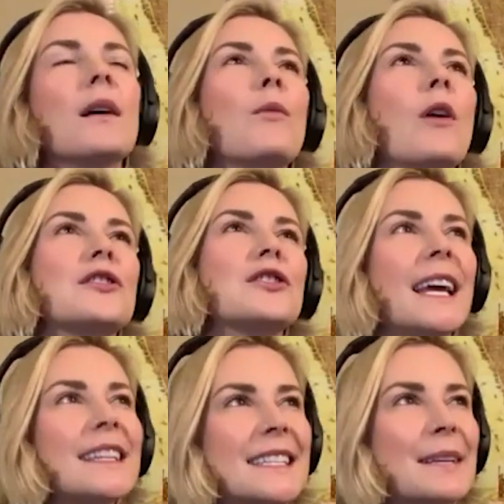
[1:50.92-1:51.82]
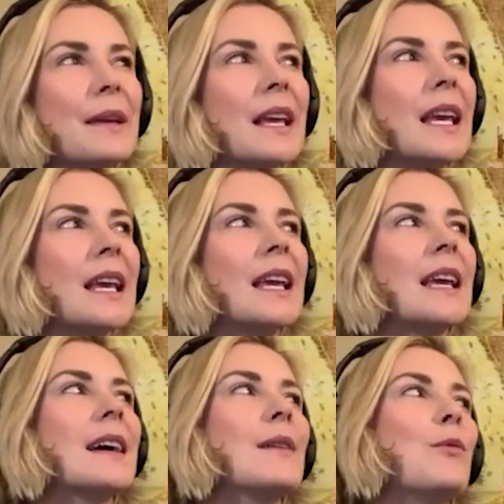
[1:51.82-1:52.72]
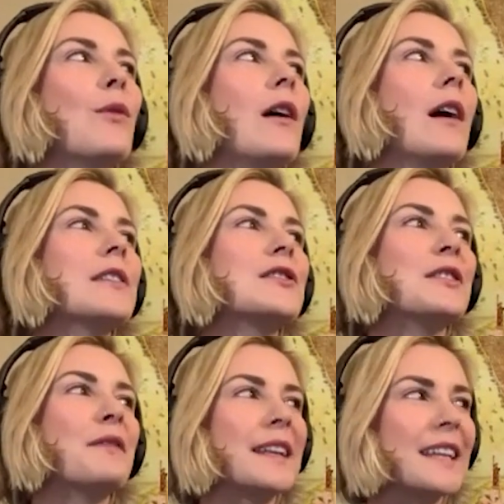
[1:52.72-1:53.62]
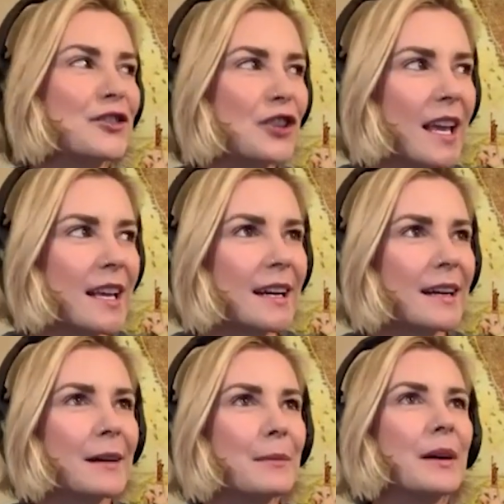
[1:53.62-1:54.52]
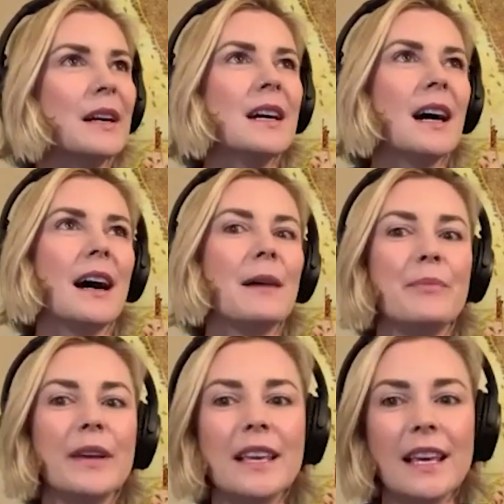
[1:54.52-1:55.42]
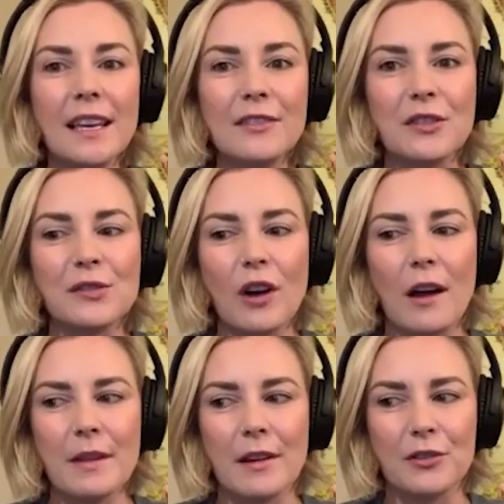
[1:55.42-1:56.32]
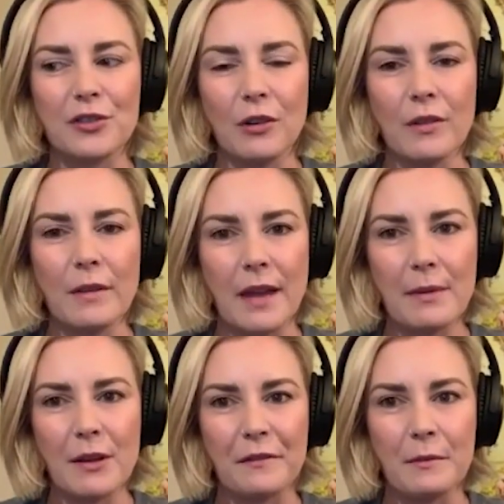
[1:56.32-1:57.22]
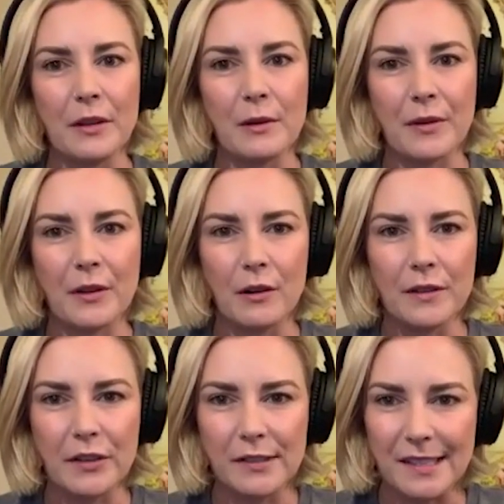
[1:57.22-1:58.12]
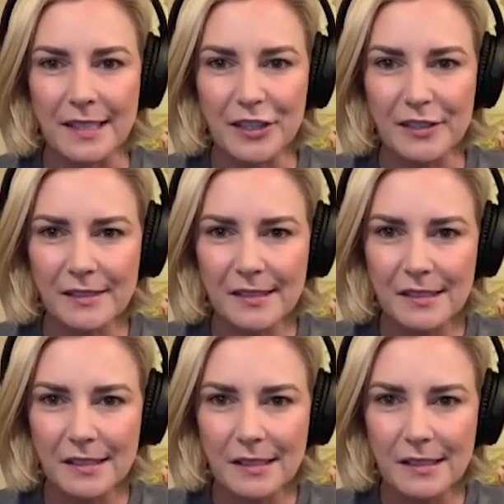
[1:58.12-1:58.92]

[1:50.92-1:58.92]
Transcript: Watched Dead to Me. Watched Defending Jacob. Big E just got me on a show that maybe you're familiar with called Years and Years.